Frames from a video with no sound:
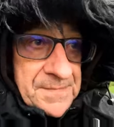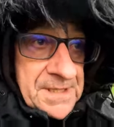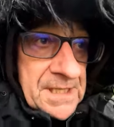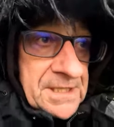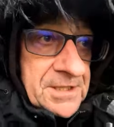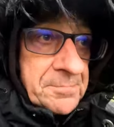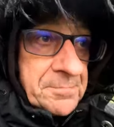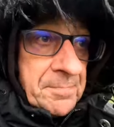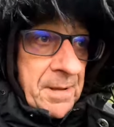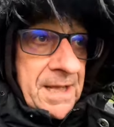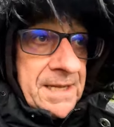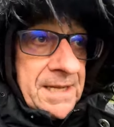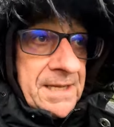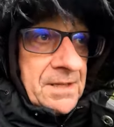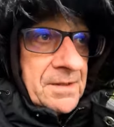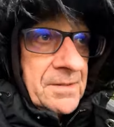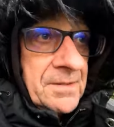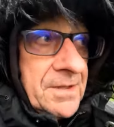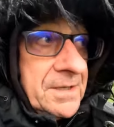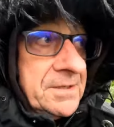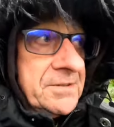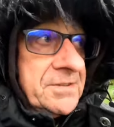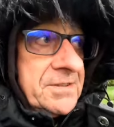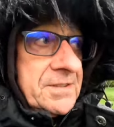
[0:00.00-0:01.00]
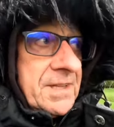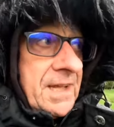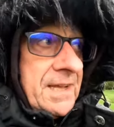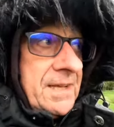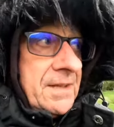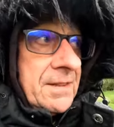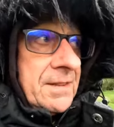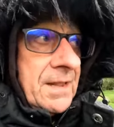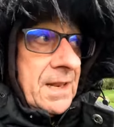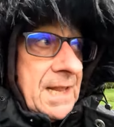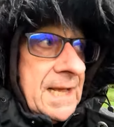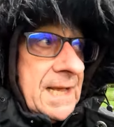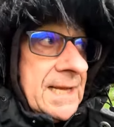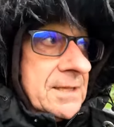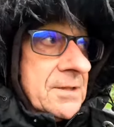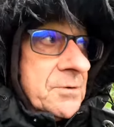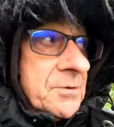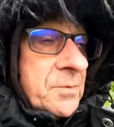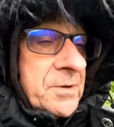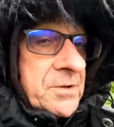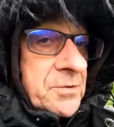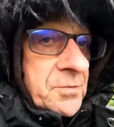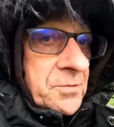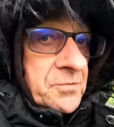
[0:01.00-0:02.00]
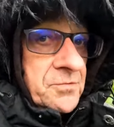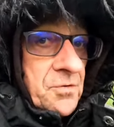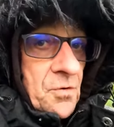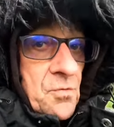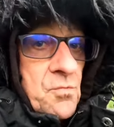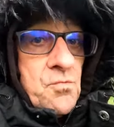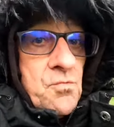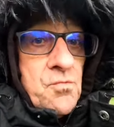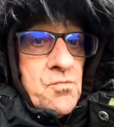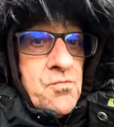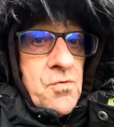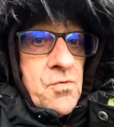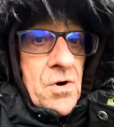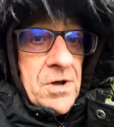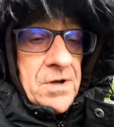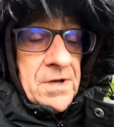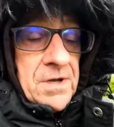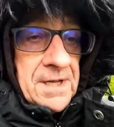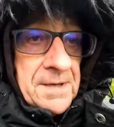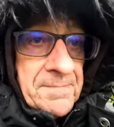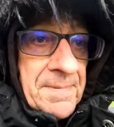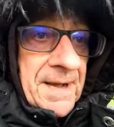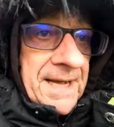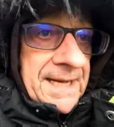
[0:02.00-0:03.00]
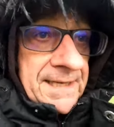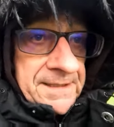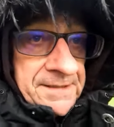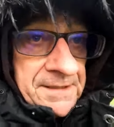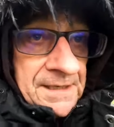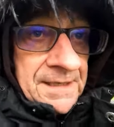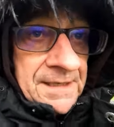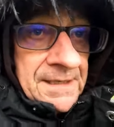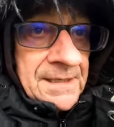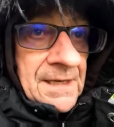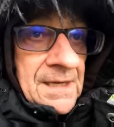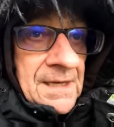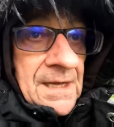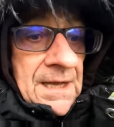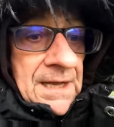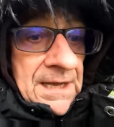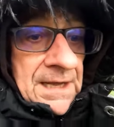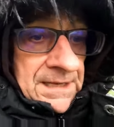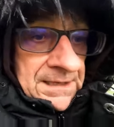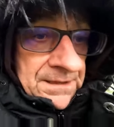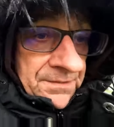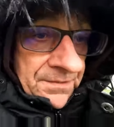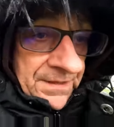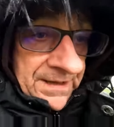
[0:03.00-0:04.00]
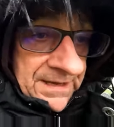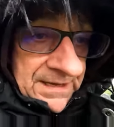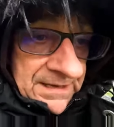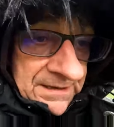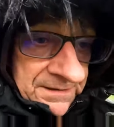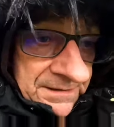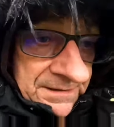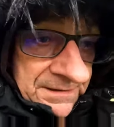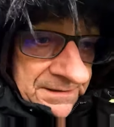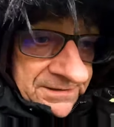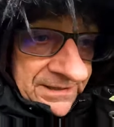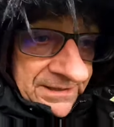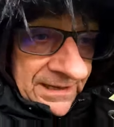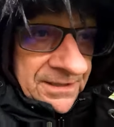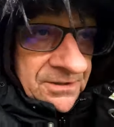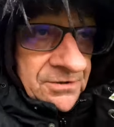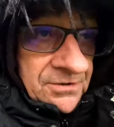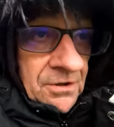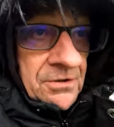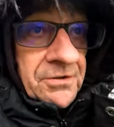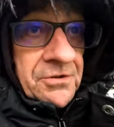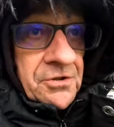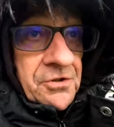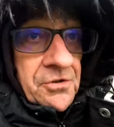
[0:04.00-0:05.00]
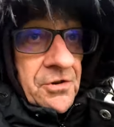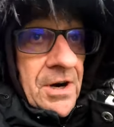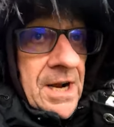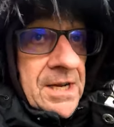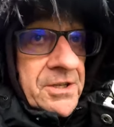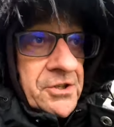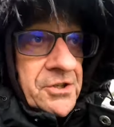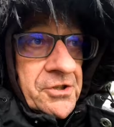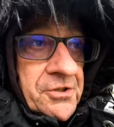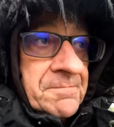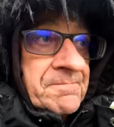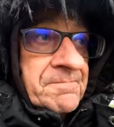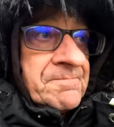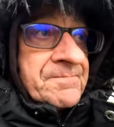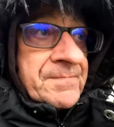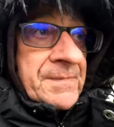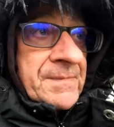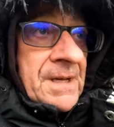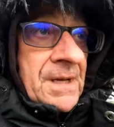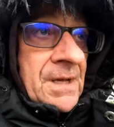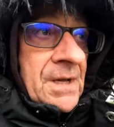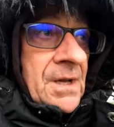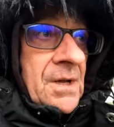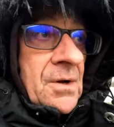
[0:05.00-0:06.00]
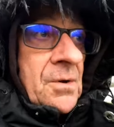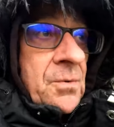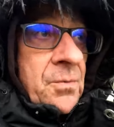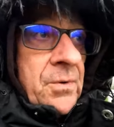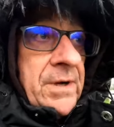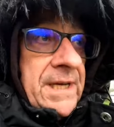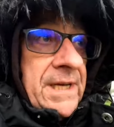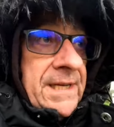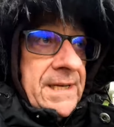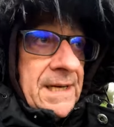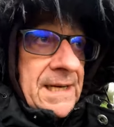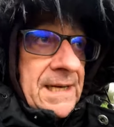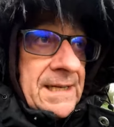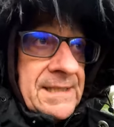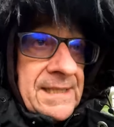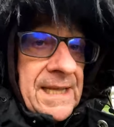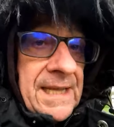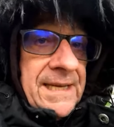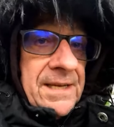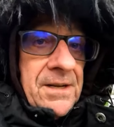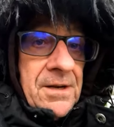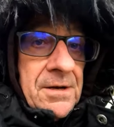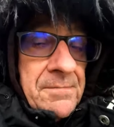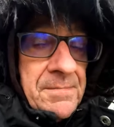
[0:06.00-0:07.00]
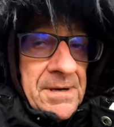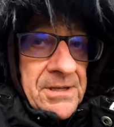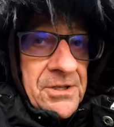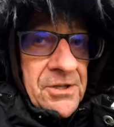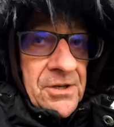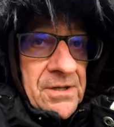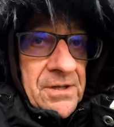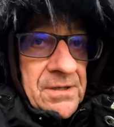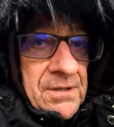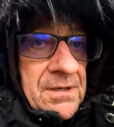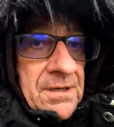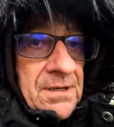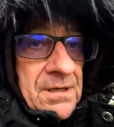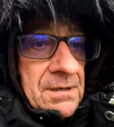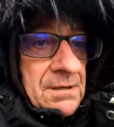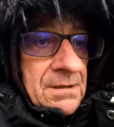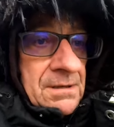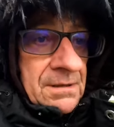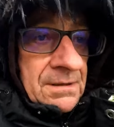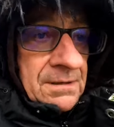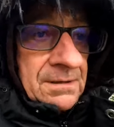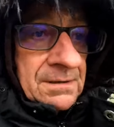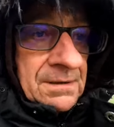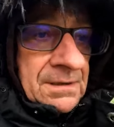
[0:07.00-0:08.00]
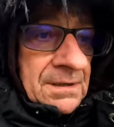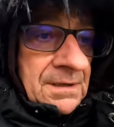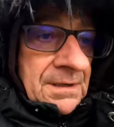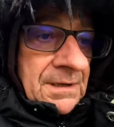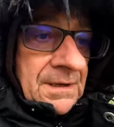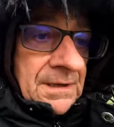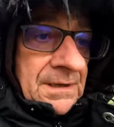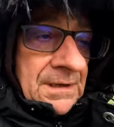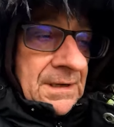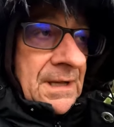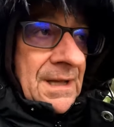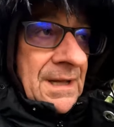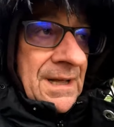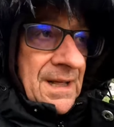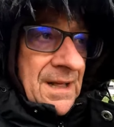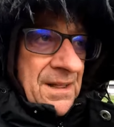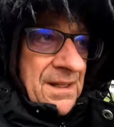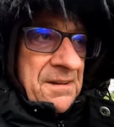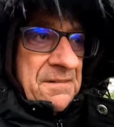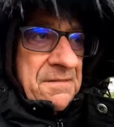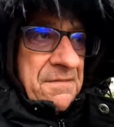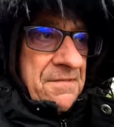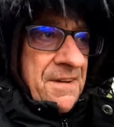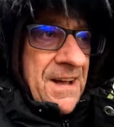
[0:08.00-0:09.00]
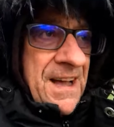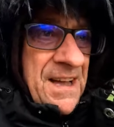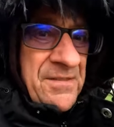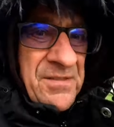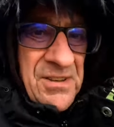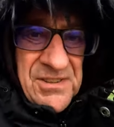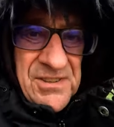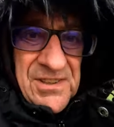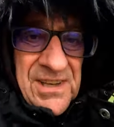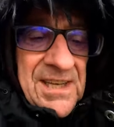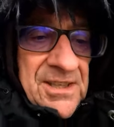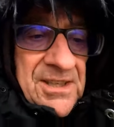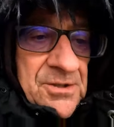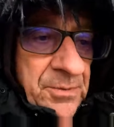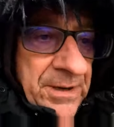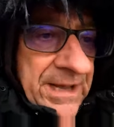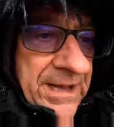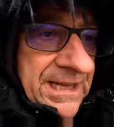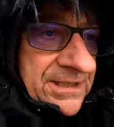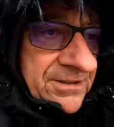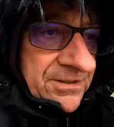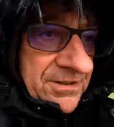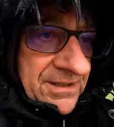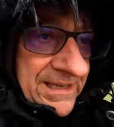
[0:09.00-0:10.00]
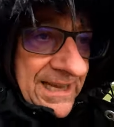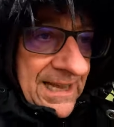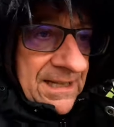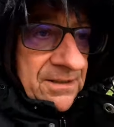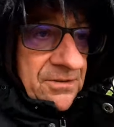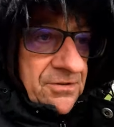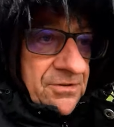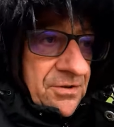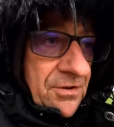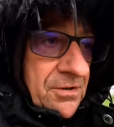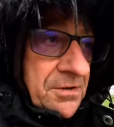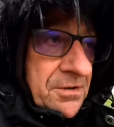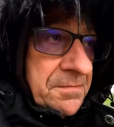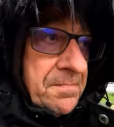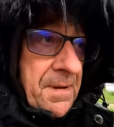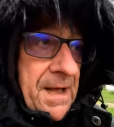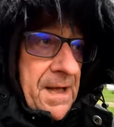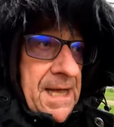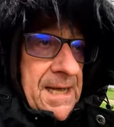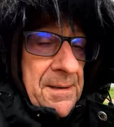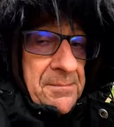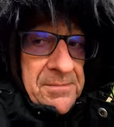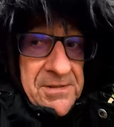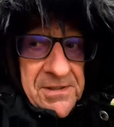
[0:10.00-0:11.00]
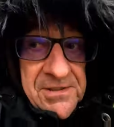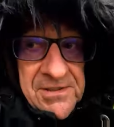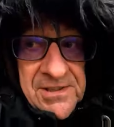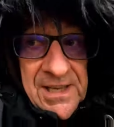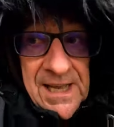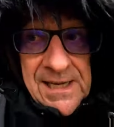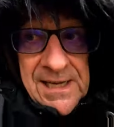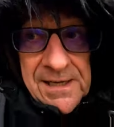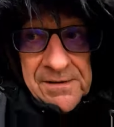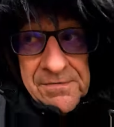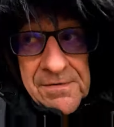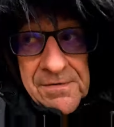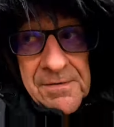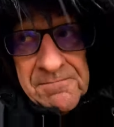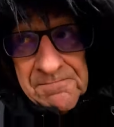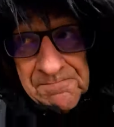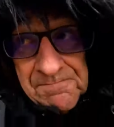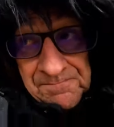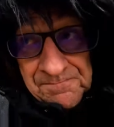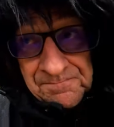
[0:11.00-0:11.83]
despite the state of the land, which was really bad. And sites got trashed. We decommissioned 5 or 6. We had to cancel to save